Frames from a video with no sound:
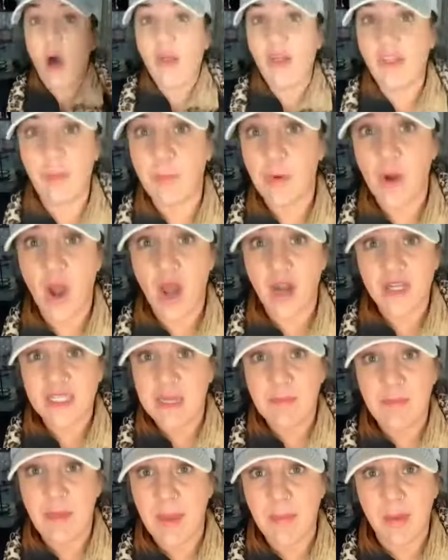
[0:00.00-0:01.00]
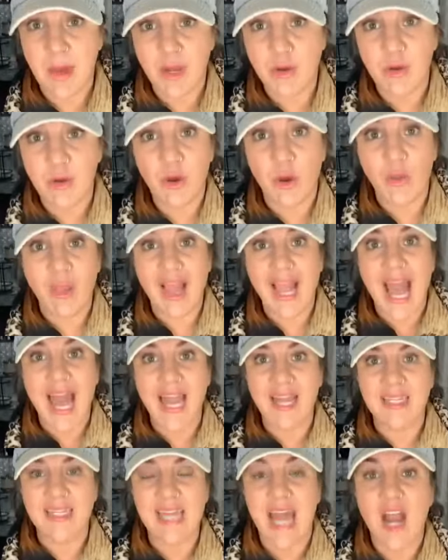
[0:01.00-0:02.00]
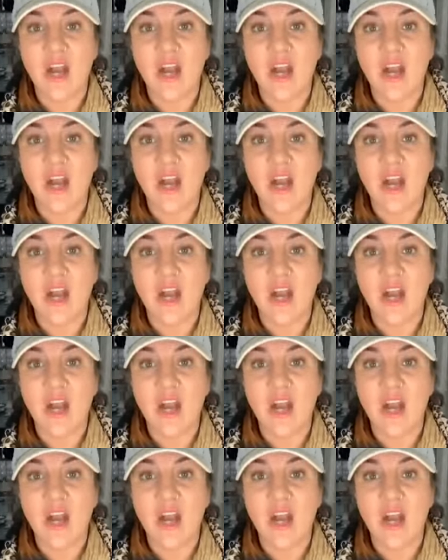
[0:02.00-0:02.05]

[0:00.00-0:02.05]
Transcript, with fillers: the products in my bundle go like out of stock or